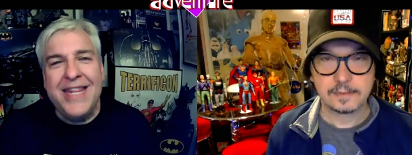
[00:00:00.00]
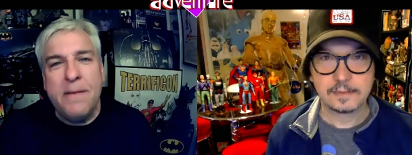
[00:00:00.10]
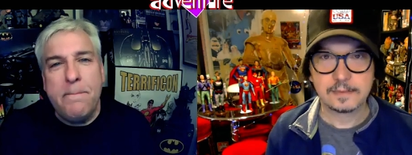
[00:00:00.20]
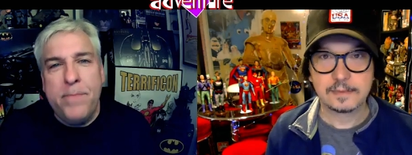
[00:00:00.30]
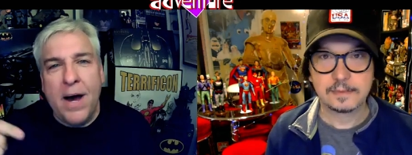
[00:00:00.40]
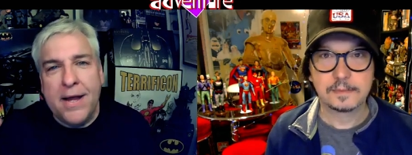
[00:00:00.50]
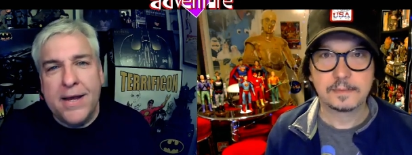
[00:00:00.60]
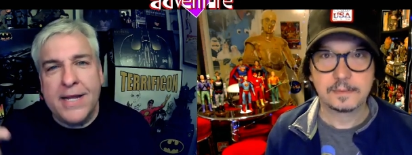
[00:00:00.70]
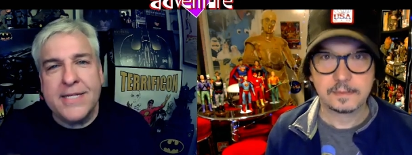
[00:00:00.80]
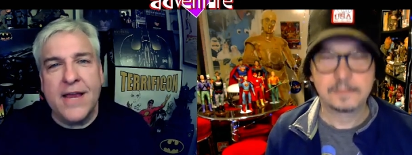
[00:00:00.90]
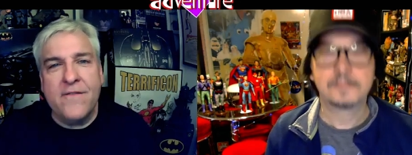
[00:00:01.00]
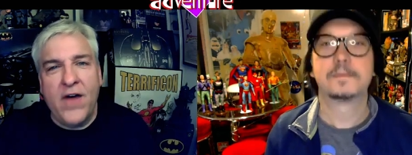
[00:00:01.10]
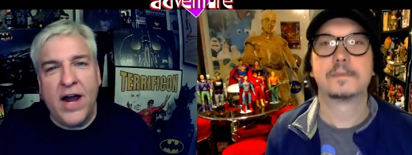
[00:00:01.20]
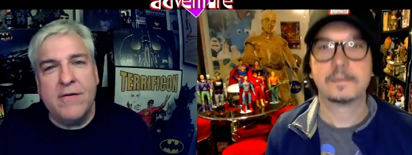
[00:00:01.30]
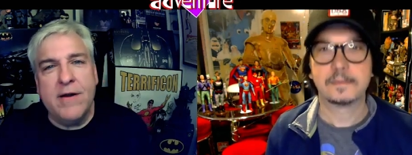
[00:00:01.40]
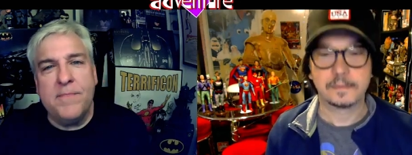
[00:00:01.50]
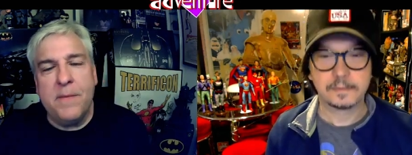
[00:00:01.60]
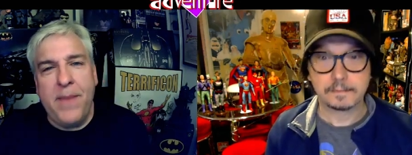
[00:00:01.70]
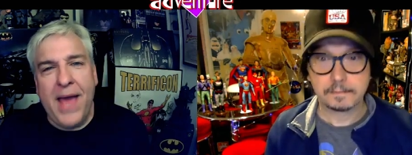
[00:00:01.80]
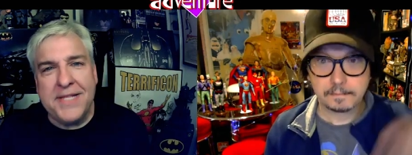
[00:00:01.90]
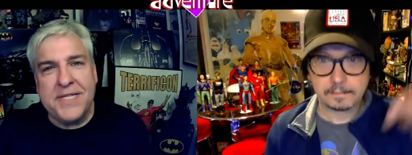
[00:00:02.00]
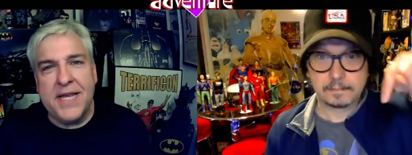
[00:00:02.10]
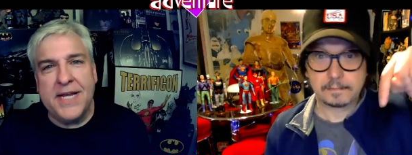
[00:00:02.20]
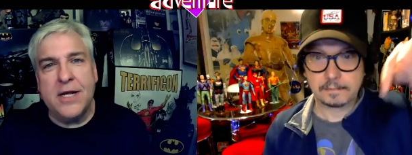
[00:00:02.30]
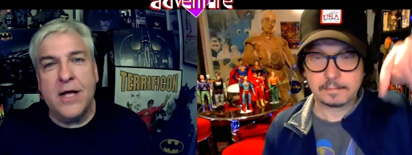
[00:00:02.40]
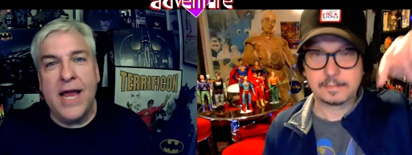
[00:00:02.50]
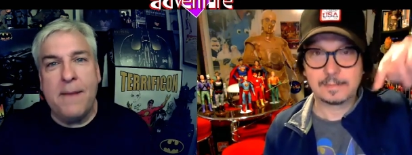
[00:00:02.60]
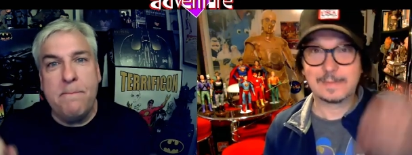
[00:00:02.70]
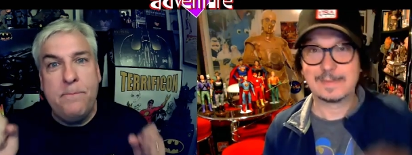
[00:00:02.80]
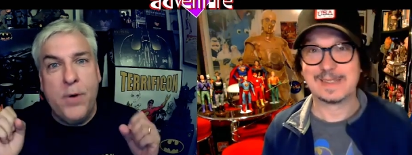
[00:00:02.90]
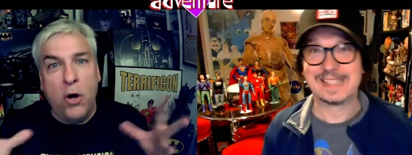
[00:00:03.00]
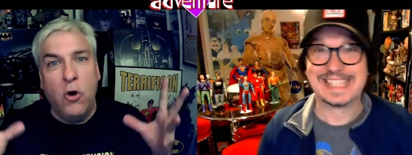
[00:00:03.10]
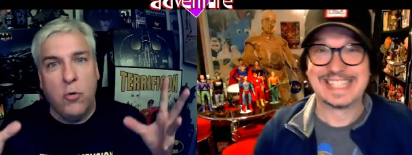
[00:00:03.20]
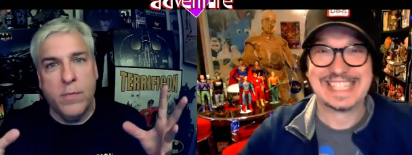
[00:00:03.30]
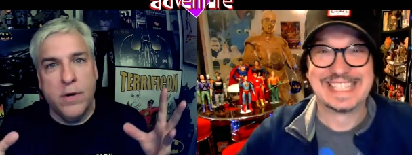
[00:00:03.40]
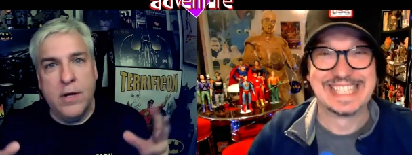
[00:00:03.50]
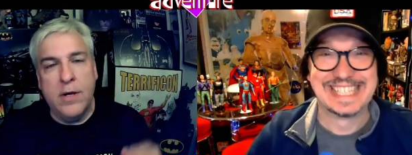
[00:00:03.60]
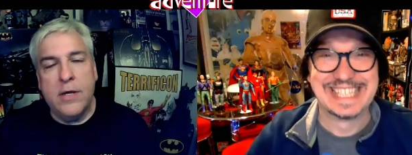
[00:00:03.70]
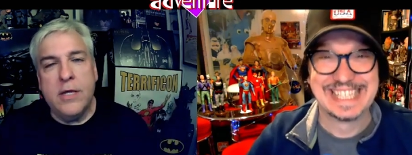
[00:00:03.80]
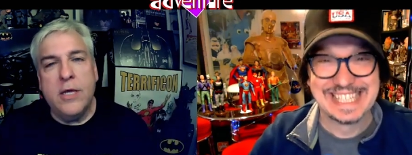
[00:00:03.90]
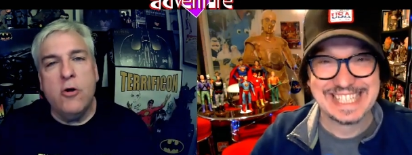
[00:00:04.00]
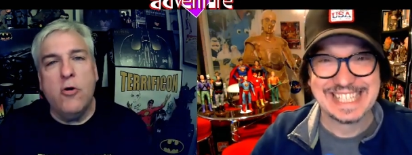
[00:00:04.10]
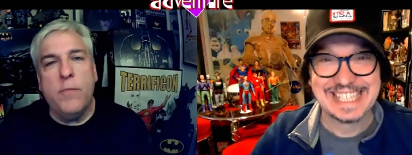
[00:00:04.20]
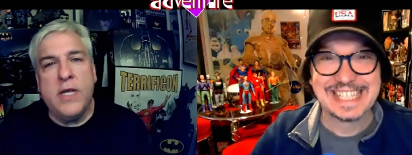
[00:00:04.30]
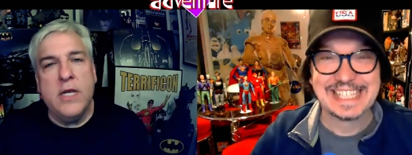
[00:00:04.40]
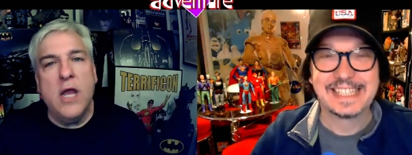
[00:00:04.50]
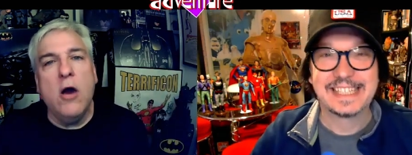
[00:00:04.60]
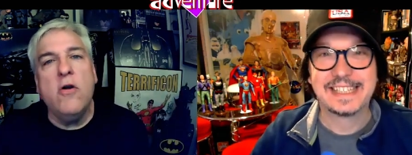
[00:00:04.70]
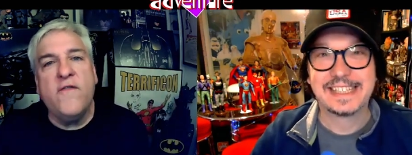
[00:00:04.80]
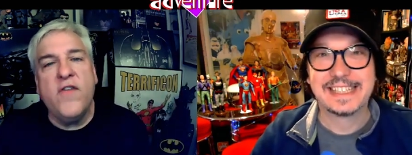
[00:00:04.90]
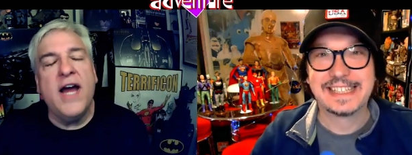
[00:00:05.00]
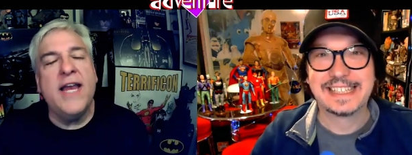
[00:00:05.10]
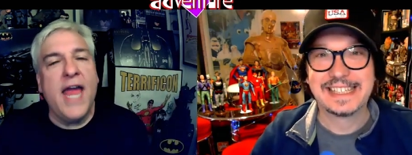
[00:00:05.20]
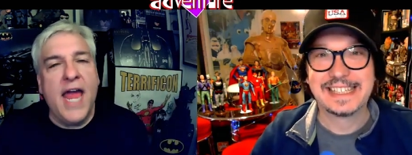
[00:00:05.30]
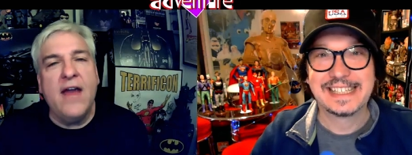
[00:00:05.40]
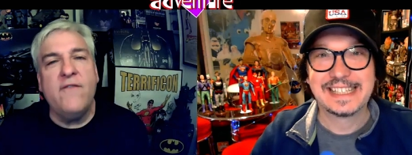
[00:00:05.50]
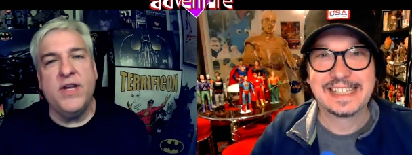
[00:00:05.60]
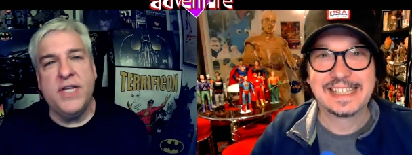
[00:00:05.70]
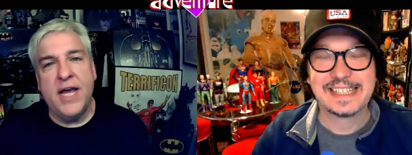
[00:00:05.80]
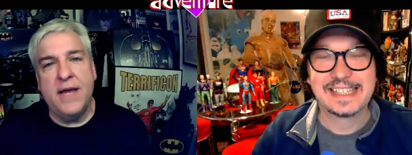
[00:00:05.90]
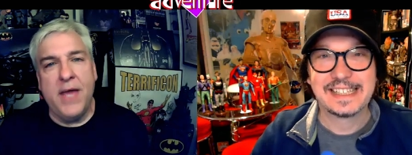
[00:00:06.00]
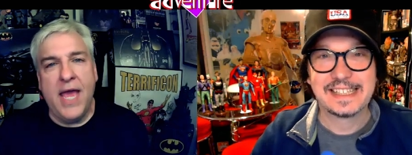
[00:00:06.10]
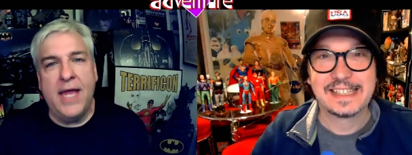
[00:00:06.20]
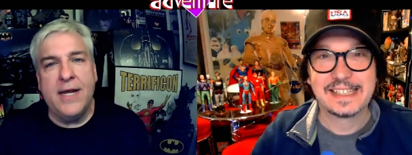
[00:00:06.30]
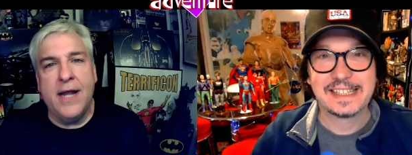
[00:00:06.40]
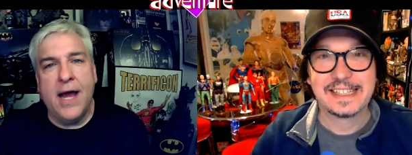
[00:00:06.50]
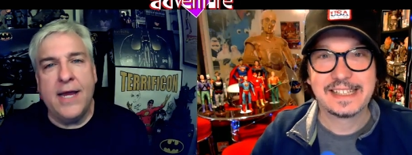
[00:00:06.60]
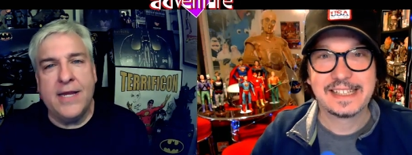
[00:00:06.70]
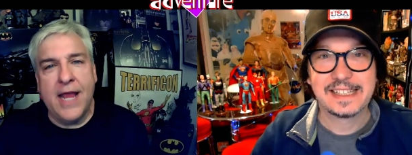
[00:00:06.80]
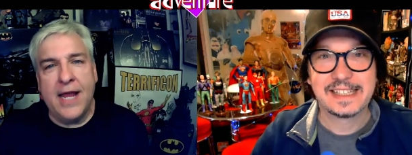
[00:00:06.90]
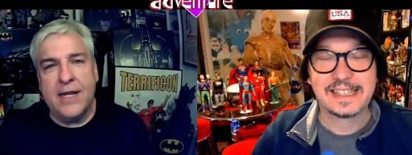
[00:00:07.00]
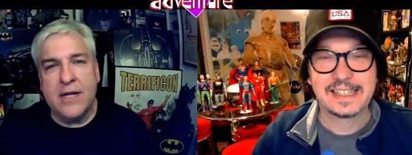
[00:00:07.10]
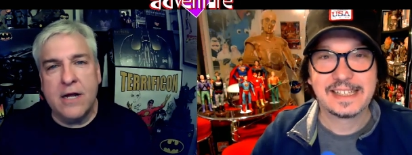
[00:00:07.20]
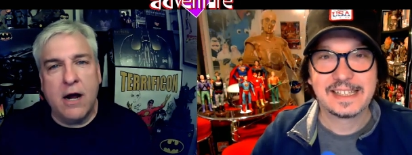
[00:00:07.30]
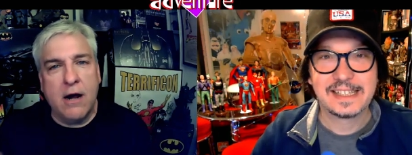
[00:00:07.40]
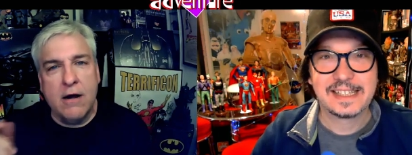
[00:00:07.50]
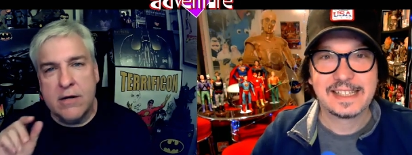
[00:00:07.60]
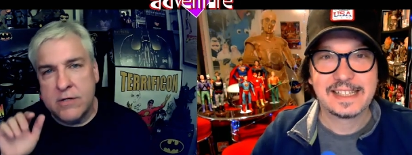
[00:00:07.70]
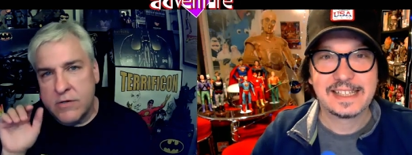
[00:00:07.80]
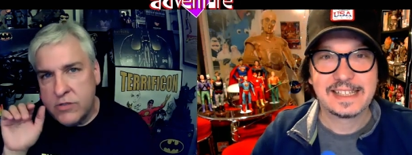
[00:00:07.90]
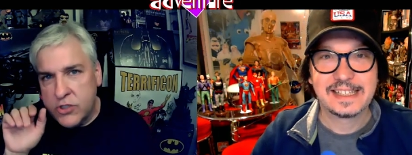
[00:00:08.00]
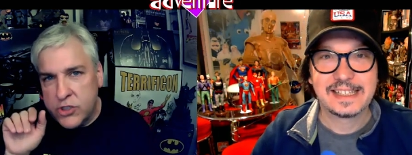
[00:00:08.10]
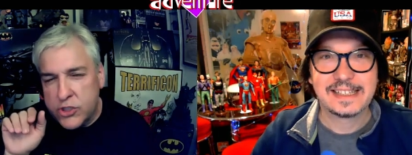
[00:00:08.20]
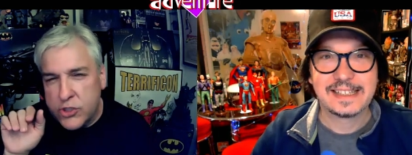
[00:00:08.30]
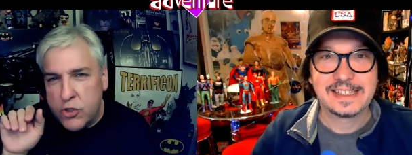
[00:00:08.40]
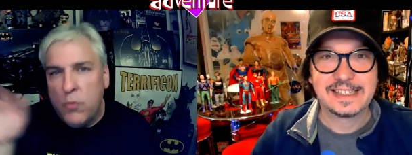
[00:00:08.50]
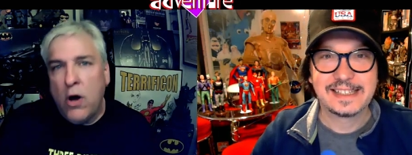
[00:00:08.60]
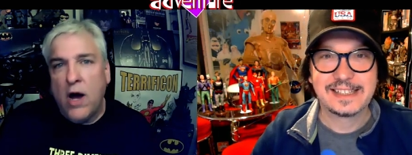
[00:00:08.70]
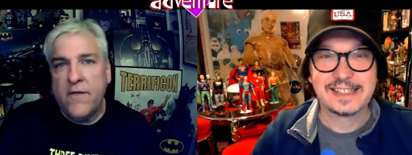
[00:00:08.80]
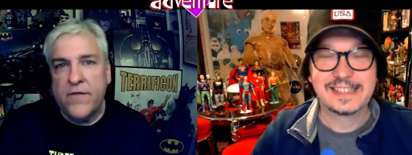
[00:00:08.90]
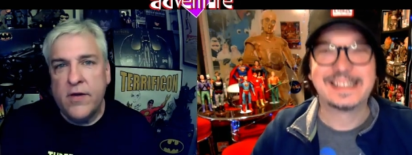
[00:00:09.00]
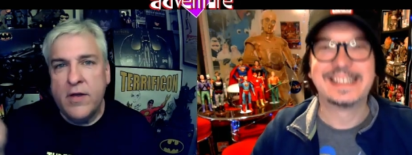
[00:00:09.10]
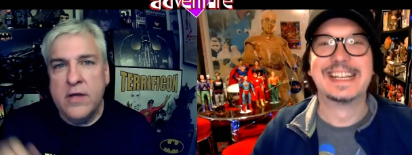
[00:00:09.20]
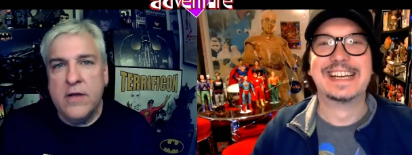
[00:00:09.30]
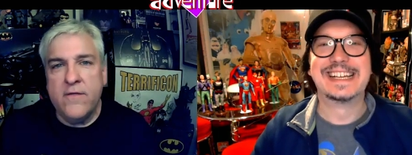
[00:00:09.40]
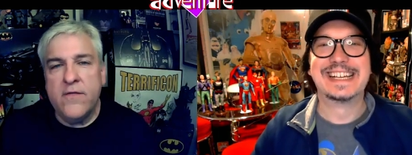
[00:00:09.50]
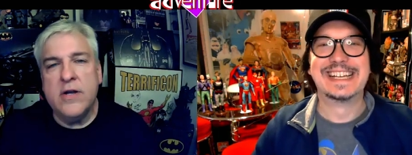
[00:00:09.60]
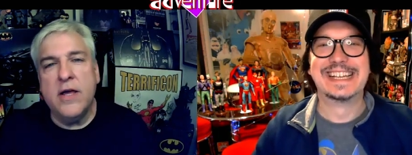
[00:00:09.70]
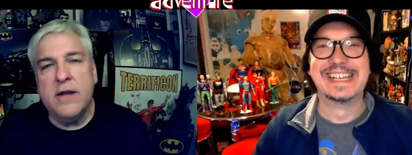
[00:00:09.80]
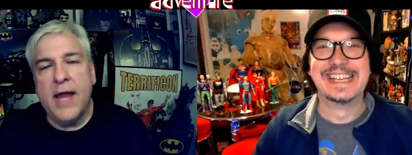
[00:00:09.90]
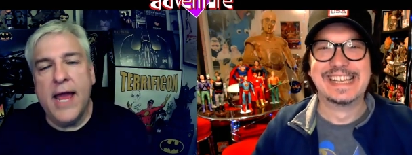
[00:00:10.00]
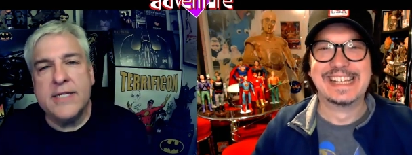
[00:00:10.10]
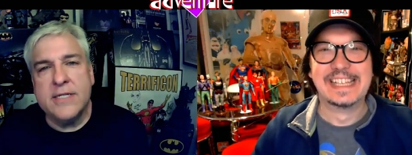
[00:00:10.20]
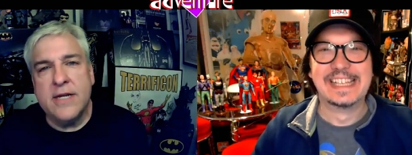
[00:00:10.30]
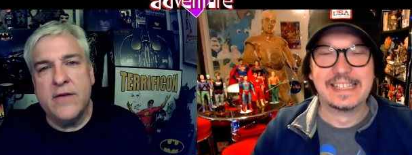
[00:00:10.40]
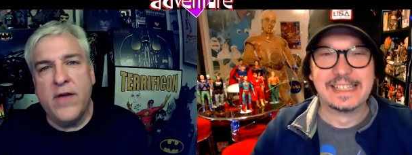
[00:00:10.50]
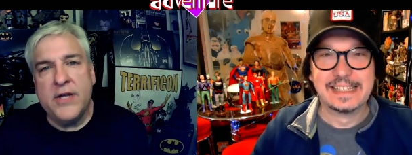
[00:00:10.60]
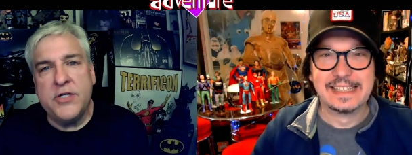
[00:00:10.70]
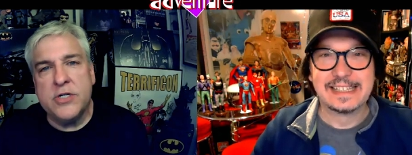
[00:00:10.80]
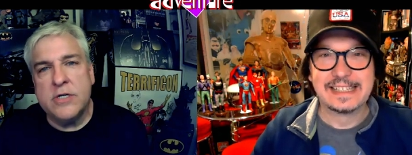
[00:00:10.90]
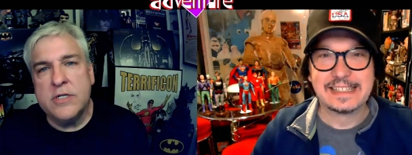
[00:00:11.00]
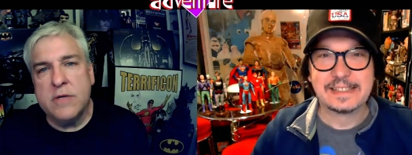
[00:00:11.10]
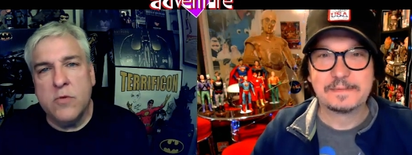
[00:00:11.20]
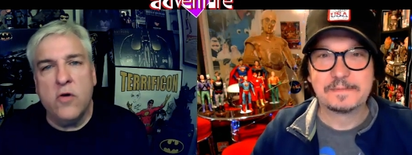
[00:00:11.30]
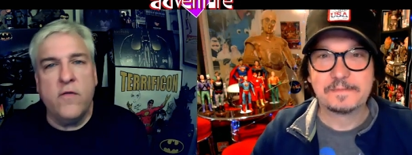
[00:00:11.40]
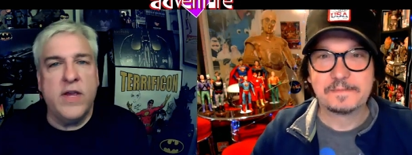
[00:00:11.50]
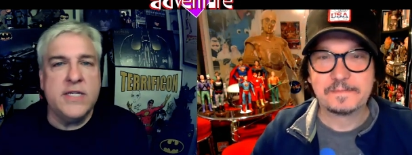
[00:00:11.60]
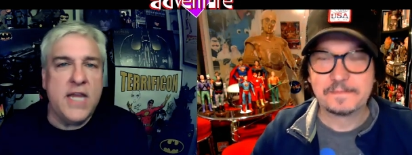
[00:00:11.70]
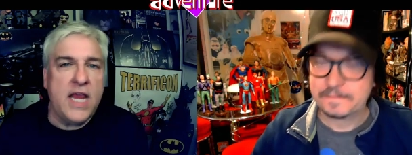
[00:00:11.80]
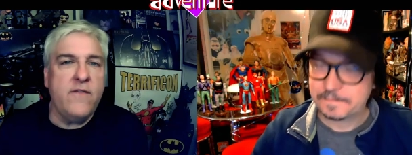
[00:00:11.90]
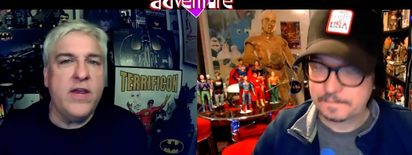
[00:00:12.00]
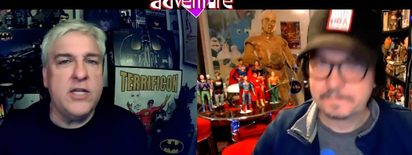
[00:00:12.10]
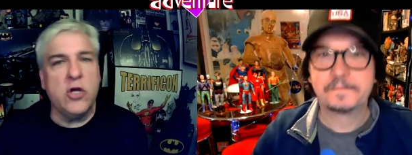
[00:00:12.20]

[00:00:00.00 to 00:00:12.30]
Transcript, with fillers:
Speaker 1: the button. It's like firing up the bat signal, and boom, you will be notified every time Ed and I get in the car and zoom off for another excellent adventure into movies, TV,